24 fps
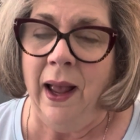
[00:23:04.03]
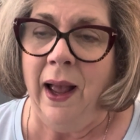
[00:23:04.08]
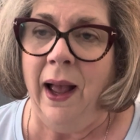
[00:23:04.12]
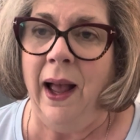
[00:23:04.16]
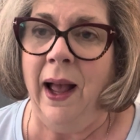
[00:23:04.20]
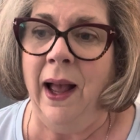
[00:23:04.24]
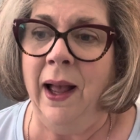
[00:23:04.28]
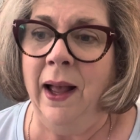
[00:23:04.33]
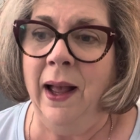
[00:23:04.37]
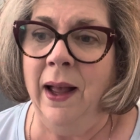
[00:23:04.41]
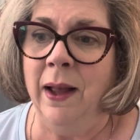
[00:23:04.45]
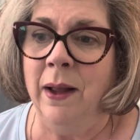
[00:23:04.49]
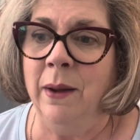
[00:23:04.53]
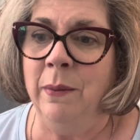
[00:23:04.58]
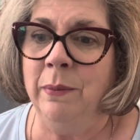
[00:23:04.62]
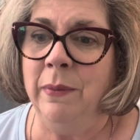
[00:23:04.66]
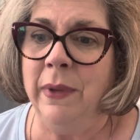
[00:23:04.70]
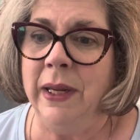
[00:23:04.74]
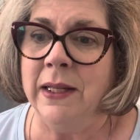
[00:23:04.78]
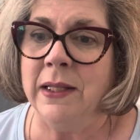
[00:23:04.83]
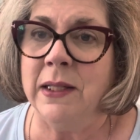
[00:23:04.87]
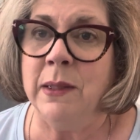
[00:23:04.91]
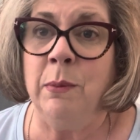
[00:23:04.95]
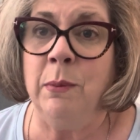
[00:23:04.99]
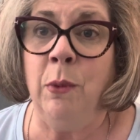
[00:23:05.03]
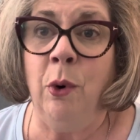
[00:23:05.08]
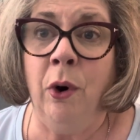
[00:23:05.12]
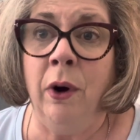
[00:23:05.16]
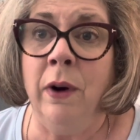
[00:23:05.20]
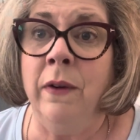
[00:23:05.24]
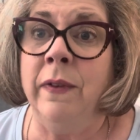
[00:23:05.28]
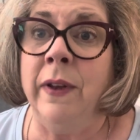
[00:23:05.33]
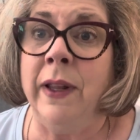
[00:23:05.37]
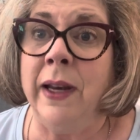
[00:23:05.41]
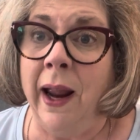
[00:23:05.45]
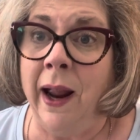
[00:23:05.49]
it's more
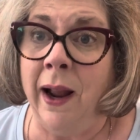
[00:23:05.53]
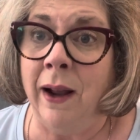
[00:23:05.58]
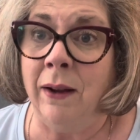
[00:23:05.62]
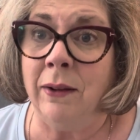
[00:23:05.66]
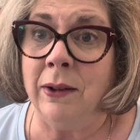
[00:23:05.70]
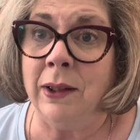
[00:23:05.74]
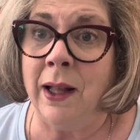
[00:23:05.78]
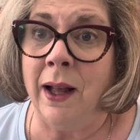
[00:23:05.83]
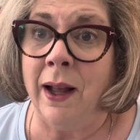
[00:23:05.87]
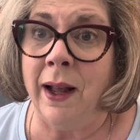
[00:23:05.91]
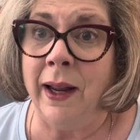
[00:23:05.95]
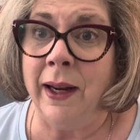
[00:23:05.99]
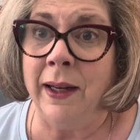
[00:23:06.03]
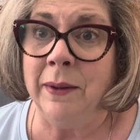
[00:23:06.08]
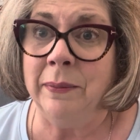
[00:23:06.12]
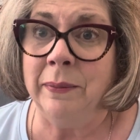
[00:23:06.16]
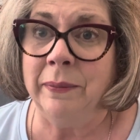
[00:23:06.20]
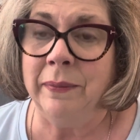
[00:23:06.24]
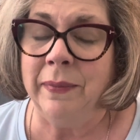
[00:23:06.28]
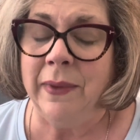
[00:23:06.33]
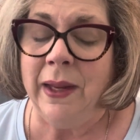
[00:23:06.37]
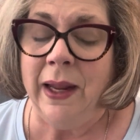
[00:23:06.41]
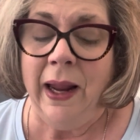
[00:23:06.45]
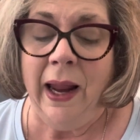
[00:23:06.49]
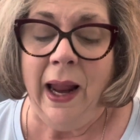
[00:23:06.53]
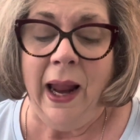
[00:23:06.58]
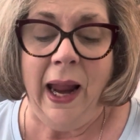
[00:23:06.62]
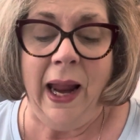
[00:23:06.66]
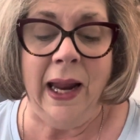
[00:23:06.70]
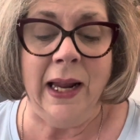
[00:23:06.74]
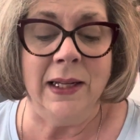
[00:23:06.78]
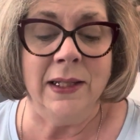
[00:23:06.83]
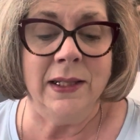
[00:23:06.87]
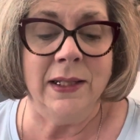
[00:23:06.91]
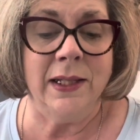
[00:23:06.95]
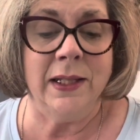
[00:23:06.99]
of an outline.
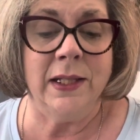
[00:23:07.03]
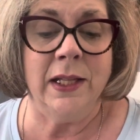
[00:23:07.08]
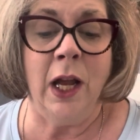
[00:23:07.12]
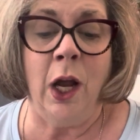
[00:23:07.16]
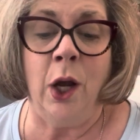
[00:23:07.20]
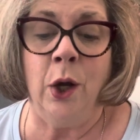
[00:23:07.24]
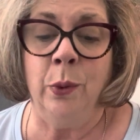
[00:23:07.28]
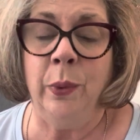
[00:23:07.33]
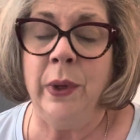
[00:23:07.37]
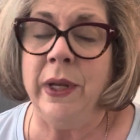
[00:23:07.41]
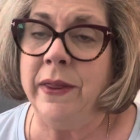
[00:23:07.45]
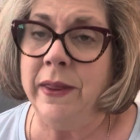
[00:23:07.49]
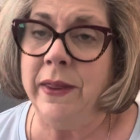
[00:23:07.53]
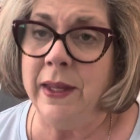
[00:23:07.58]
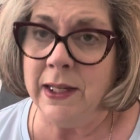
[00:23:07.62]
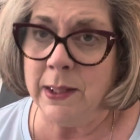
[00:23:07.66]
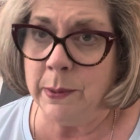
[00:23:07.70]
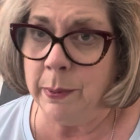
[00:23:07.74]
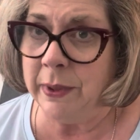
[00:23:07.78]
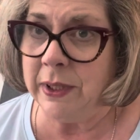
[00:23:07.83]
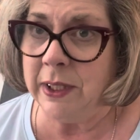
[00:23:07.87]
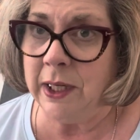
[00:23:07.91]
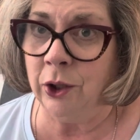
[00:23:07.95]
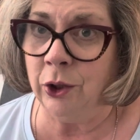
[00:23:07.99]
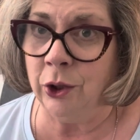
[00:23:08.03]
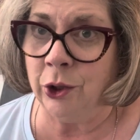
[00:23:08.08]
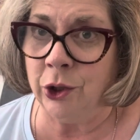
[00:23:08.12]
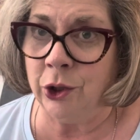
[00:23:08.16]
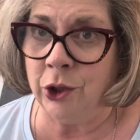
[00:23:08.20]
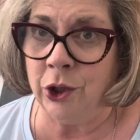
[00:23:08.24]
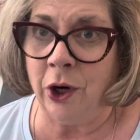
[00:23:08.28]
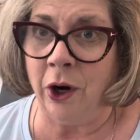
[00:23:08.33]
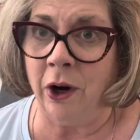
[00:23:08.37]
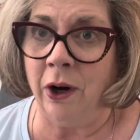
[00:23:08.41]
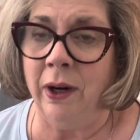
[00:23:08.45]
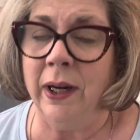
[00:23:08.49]
And so with this particular
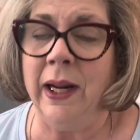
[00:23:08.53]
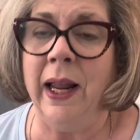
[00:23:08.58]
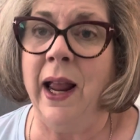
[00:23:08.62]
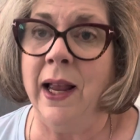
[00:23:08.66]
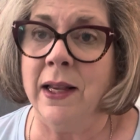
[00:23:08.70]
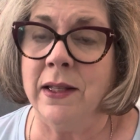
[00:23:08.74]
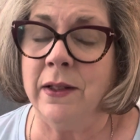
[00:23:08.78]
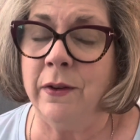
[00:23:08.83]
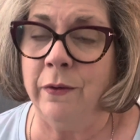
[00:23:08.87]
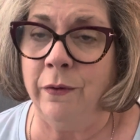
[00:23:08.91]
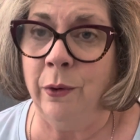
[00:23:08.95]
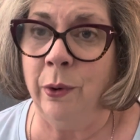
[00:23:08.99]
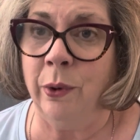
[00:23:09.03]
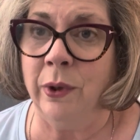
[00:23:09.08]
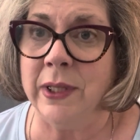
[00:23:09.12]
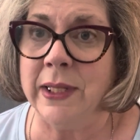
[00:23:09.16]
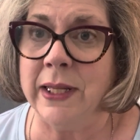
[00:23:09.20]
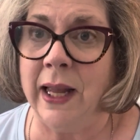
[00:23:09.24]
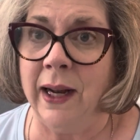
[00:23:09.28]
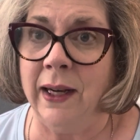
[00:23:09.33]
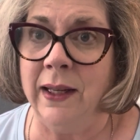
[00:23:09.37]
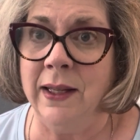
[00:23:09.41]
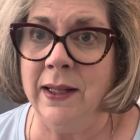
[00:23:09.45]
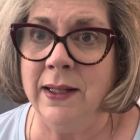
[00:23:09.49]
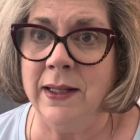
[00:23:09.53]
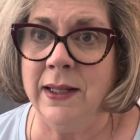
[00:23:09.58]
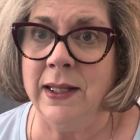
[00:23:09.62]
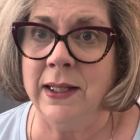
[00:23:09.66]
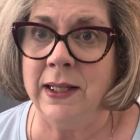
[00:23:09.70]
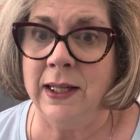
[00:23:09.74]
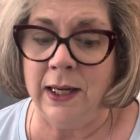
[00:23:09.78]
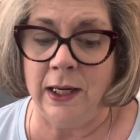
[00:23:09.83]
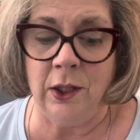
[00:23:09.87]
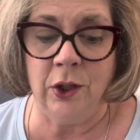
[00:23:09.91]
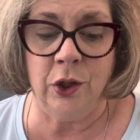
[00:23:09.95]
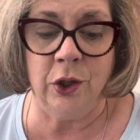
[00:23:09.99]
chart, it has a 4-sided
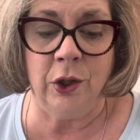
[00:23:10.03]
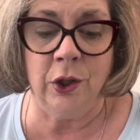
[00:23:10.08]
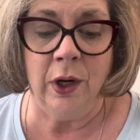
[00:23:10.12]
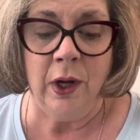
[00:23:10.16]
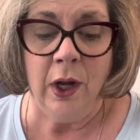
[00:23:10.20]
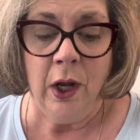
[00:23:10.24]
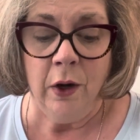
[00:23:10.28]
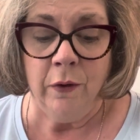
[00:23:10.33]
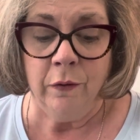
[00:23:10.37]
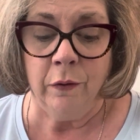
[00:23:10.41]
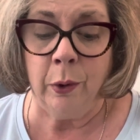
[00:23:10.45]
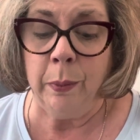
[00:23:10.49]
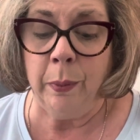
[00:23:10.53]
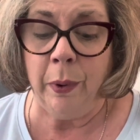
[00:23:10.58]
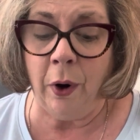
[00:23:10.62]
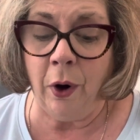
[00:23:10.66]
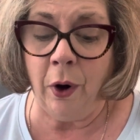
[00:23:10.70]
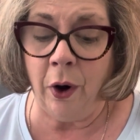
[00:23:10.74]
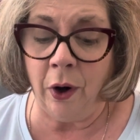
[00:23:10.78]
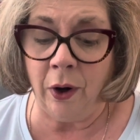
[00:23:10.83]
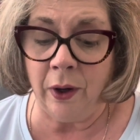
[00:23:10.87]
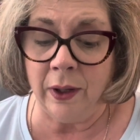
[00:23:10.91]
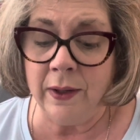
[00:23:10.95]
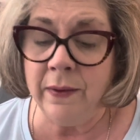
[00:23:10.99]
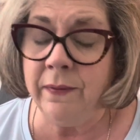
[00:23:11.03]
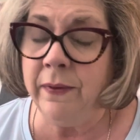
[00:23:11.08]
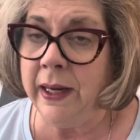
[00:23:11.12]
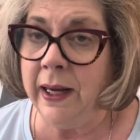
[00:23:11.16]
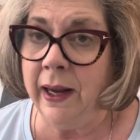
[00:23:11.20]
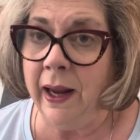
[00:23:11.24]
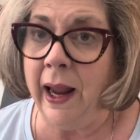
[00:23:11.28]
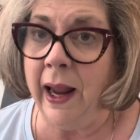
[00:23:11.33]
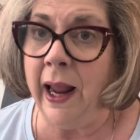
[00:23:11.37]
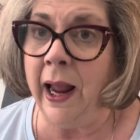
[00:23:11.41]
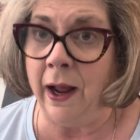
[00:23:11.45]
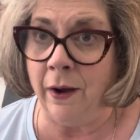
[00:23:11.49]
stitch for part of
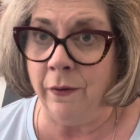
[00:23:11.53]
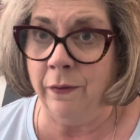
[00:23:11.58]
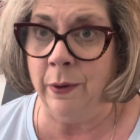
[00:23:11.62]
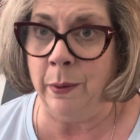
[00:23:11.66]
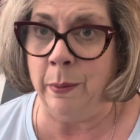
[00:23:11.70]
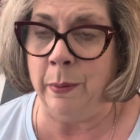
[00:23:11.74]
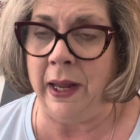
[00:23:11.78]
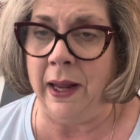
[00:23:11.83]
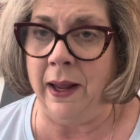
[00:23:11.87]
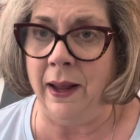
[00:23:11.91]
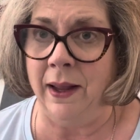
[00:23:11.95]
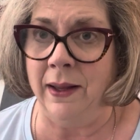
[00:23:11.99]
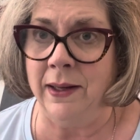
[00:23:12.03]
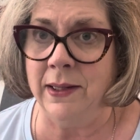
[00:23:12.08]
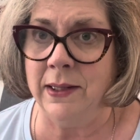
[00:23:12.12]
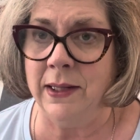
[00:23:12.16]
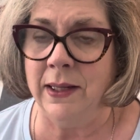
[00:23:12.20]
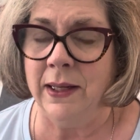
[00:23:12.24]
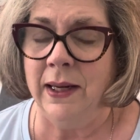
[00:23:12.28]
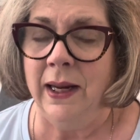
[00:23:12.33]
the alphabet,